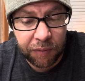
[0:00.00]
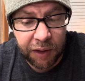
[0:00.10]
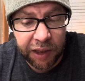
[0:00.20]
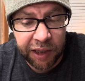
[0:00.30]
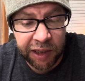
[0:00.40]

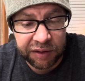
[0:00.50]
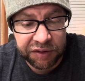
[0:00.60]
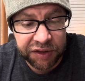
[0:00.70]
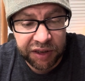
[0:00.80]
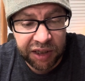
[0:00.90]
and
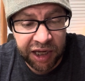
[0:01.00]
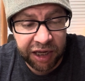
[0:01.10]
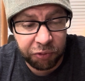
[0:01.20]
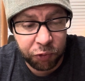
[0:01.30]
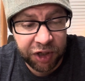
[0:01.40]

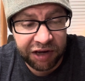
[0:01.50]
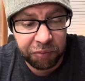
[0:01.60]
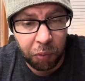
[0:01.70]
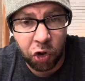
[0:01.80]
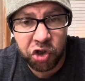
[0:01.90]
would have
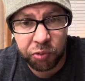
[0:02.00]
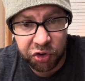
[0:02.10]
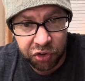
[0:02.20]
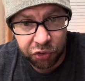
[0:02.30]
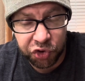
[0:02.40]
multiple
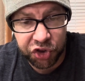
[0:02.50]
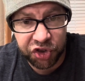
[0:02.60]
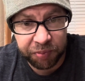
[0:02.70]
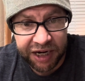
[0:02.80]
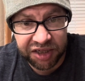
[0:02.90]
delusions
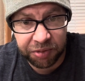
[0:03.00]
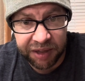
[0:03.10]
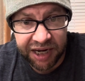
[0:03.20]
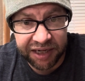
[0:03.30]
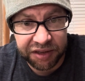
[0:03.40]
back to
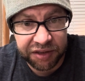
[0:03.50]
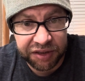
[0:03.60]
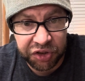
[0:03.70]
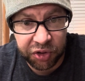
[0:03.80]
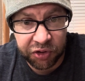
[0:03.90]
back,
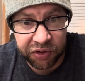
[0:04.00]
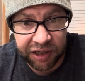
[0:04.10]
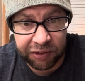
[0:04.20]
that